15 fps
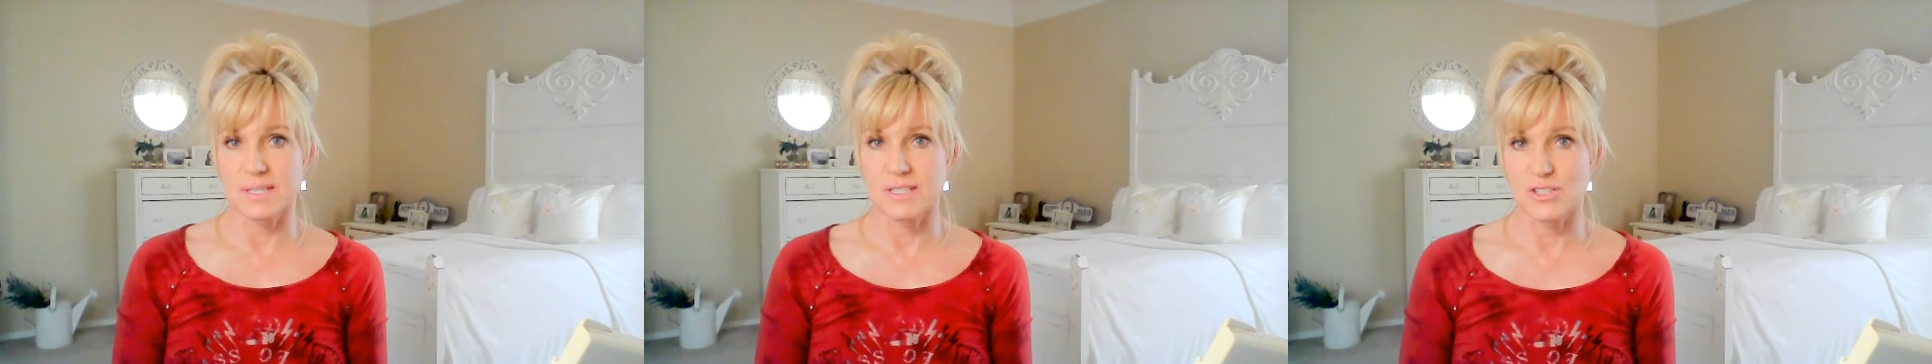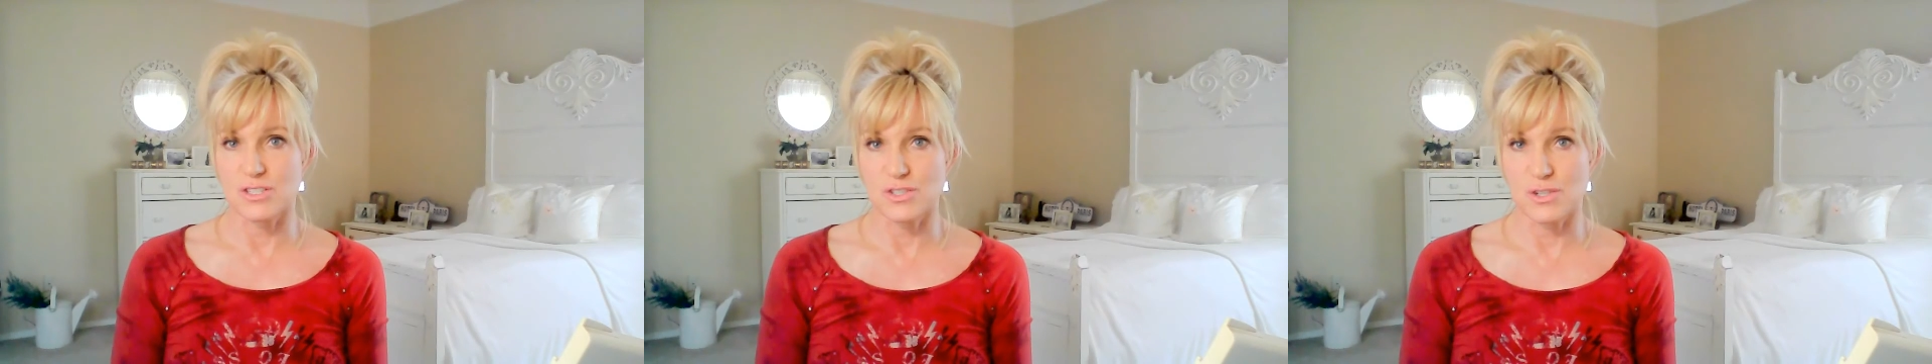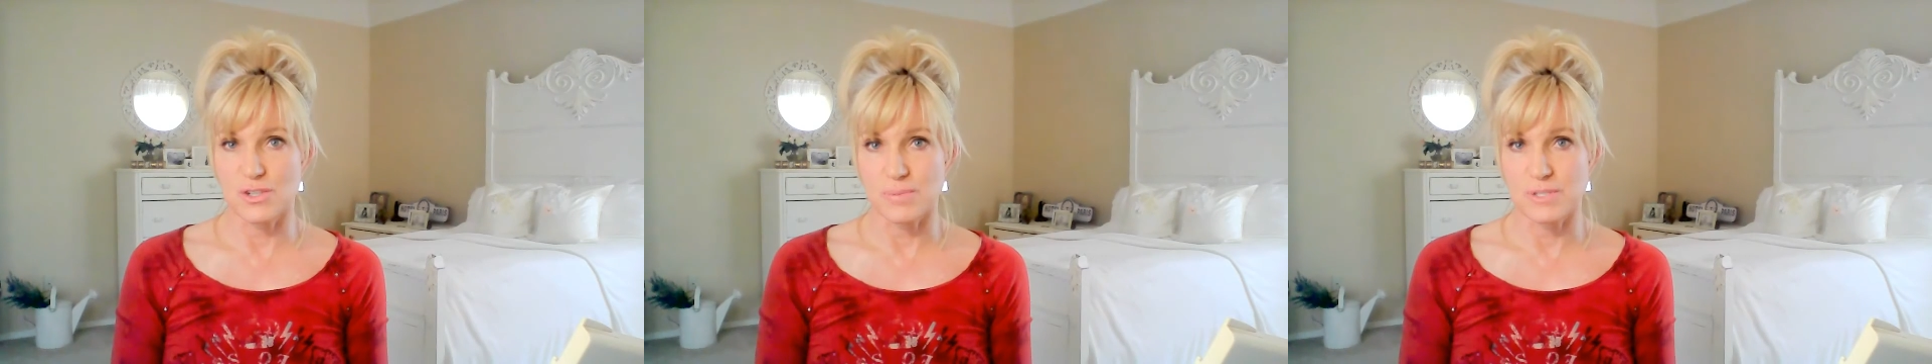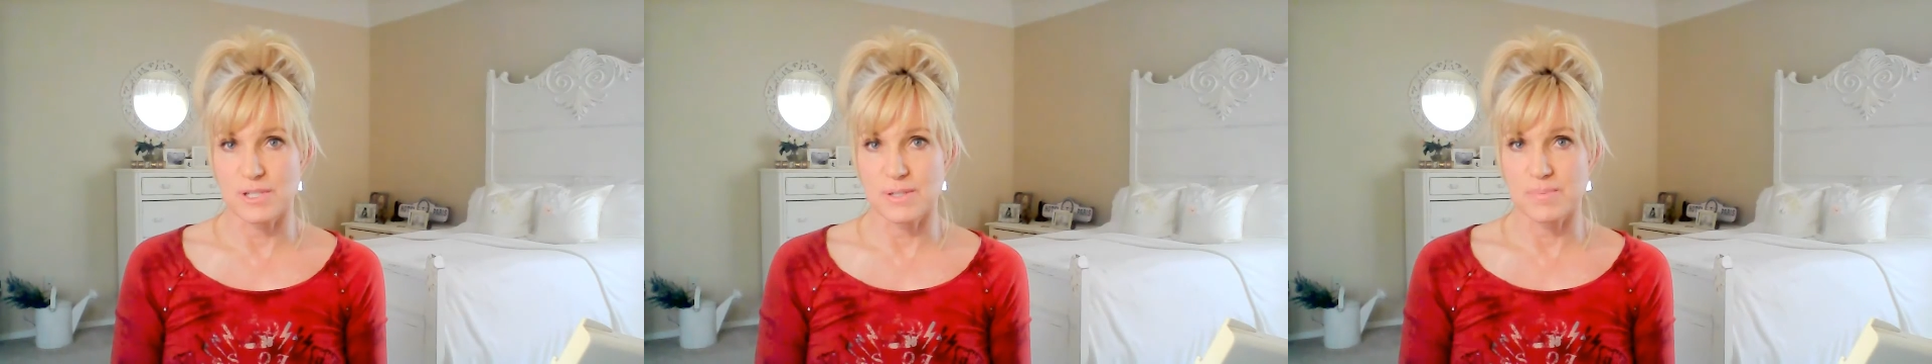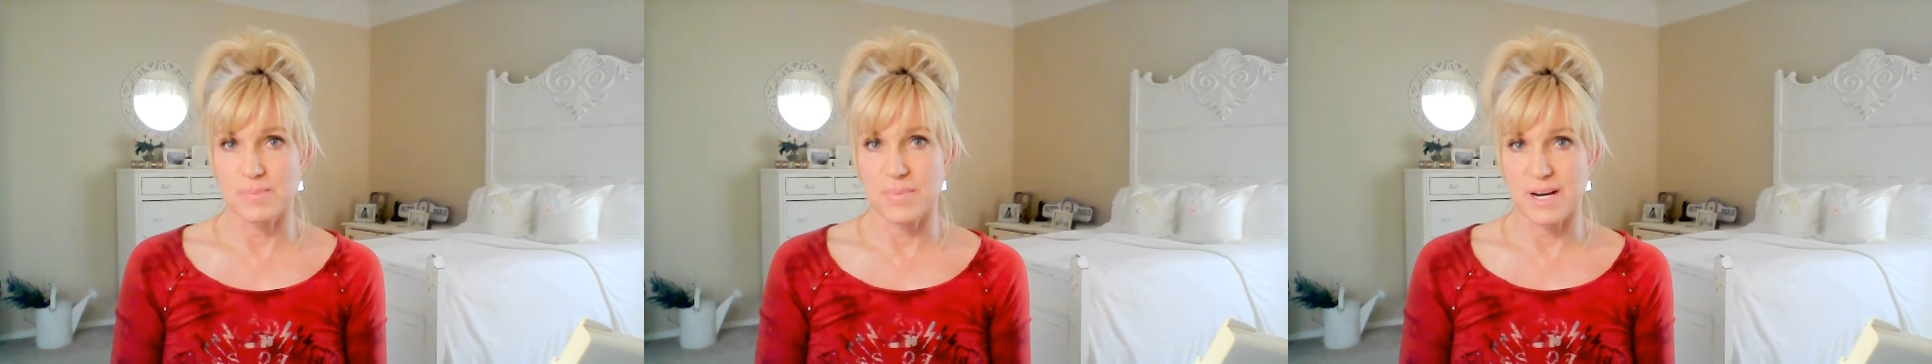description
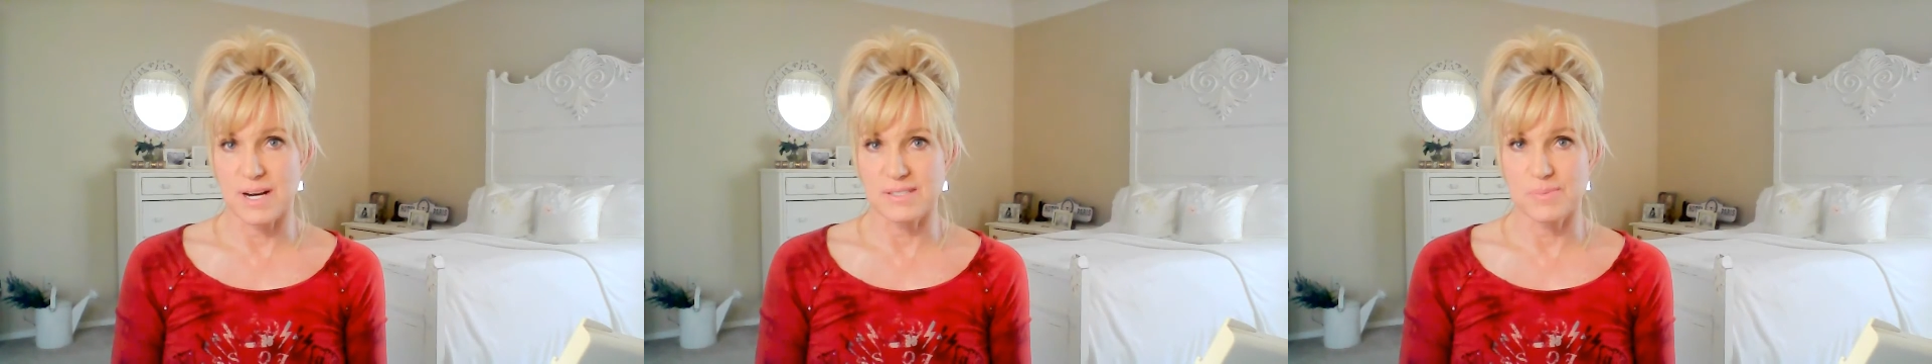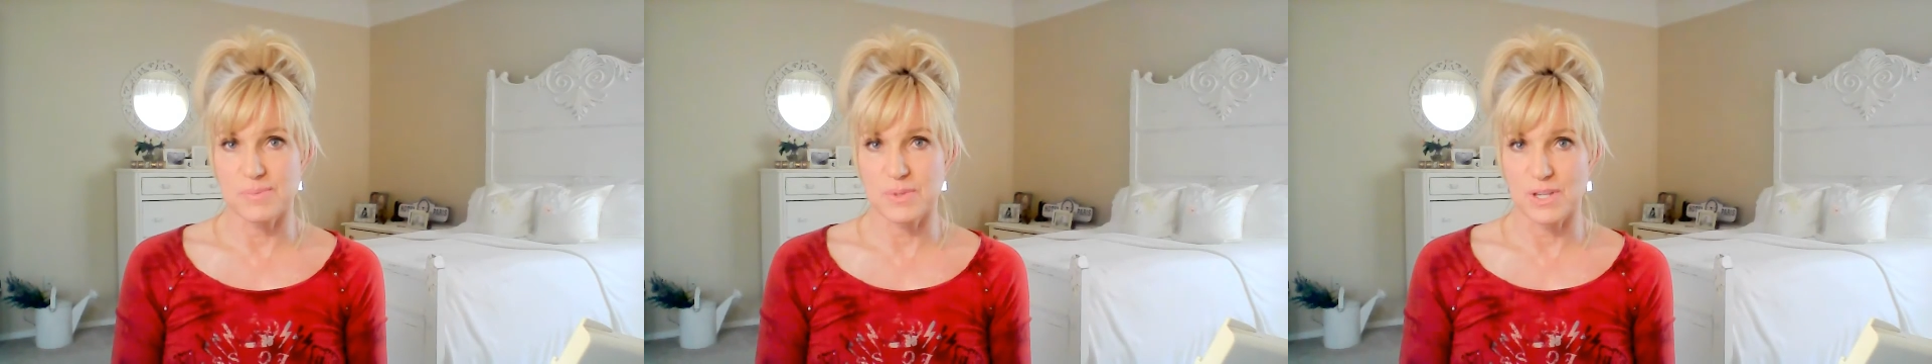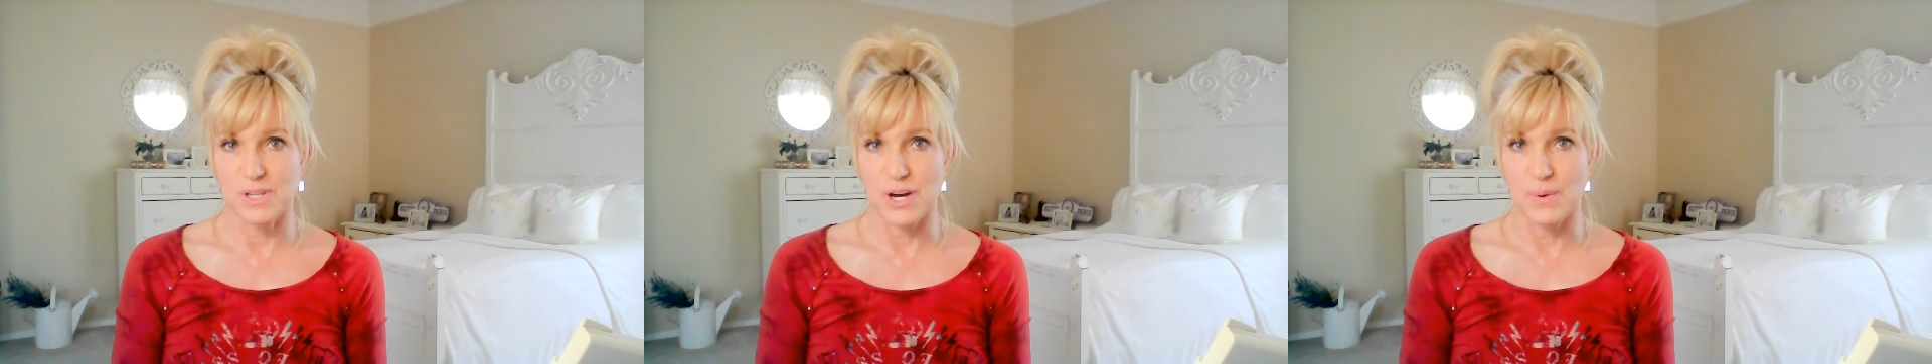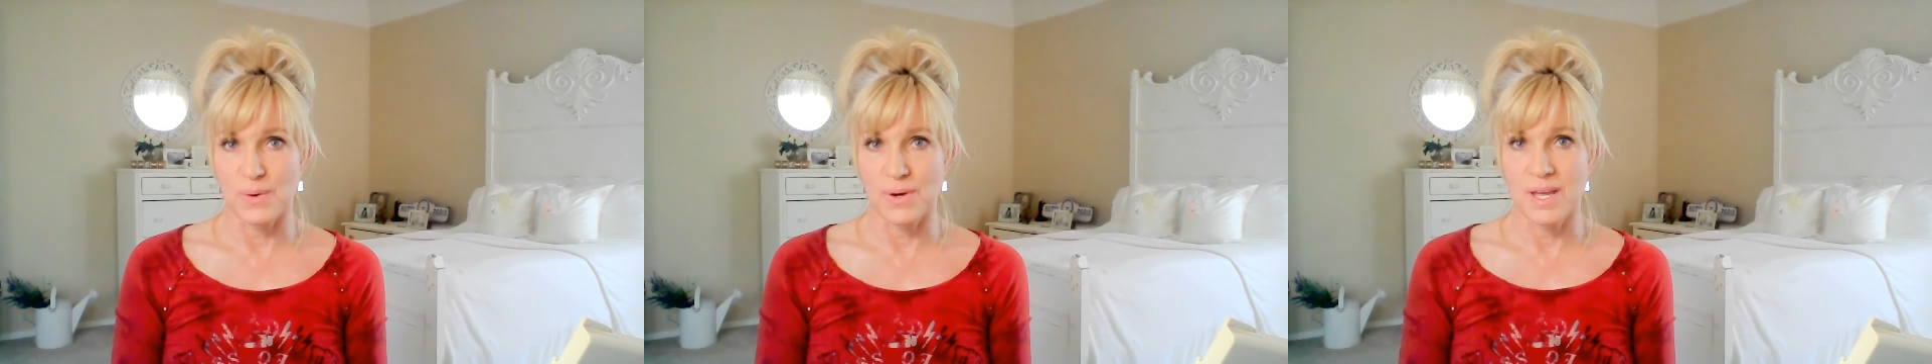box below.